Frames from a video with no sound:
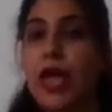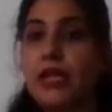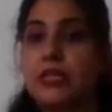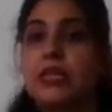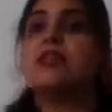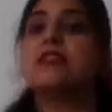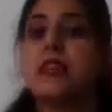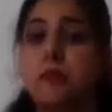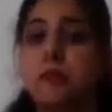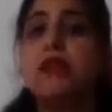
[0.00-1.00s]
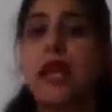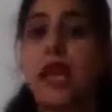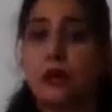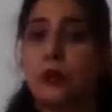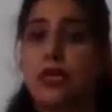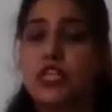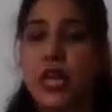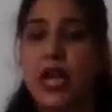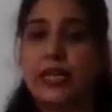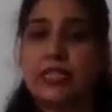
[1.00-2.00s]
And in a simple
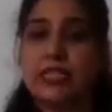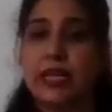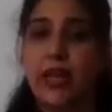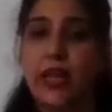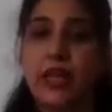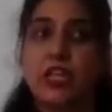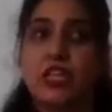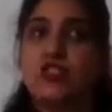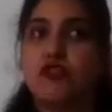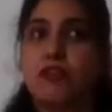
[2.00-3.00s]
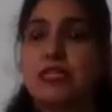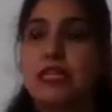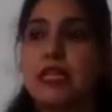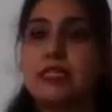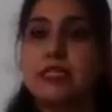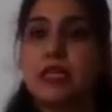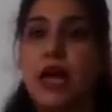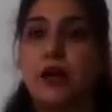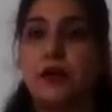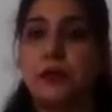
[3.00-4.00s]
language, I can say stress is
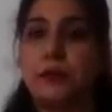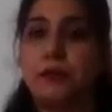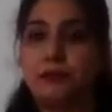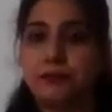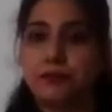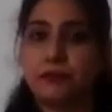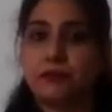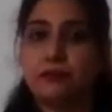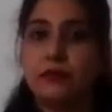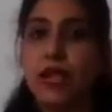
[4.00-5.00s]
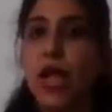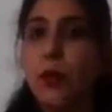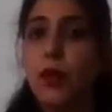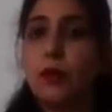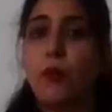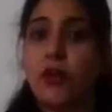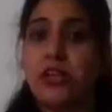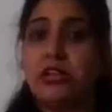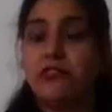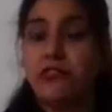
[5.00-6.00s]
our how our
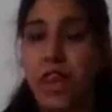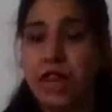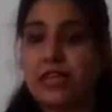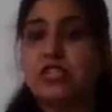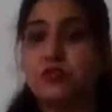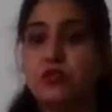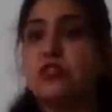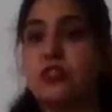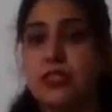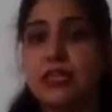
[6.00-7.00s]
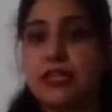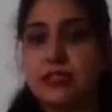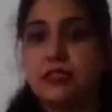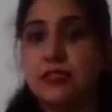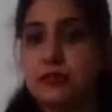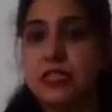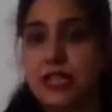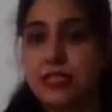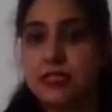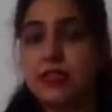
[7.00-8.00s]
body reacts to certain
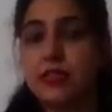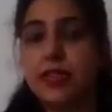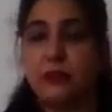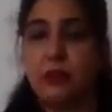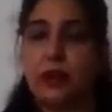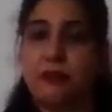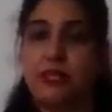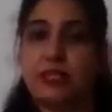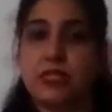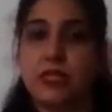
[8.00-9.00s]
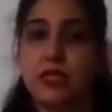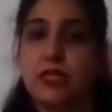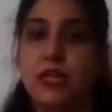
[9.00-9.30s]
circumstances in the environment.